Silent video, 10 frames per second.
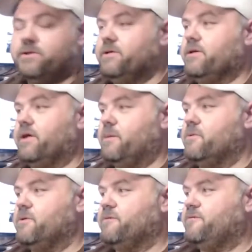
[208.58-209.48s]
I
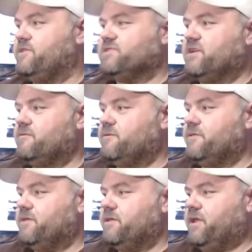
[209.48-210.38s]
broke a fish off with
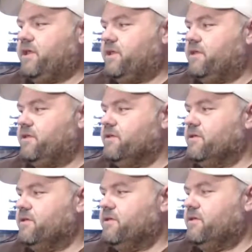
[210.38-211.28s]
it, and
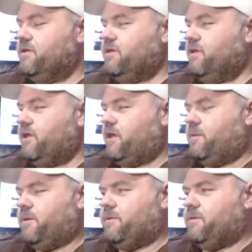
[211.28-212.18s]

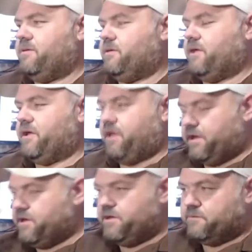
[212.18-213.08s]
I
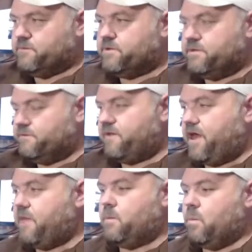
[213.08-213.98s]
couldn't really
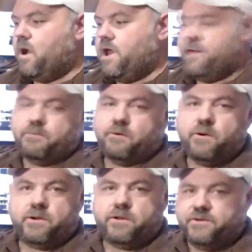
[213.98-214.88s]
fathom why it
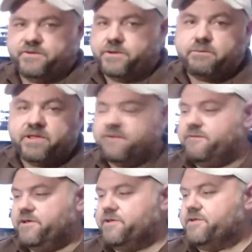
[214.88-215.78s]
broke. It wasn't a big
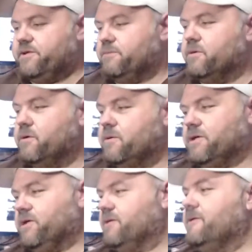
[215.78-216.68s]
fish, and it broke.
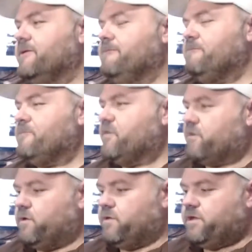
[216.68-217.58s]
And
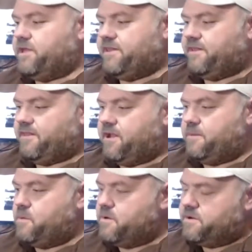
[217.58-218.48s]
started looking at that line
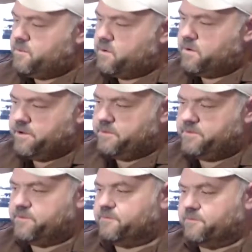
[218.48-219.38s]
more and more, and it was
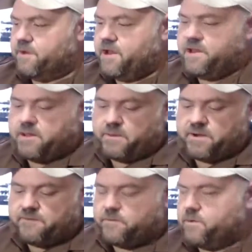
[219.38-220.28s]
just frayed up
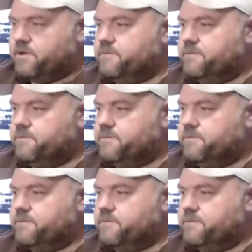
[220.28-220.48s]
everywhere.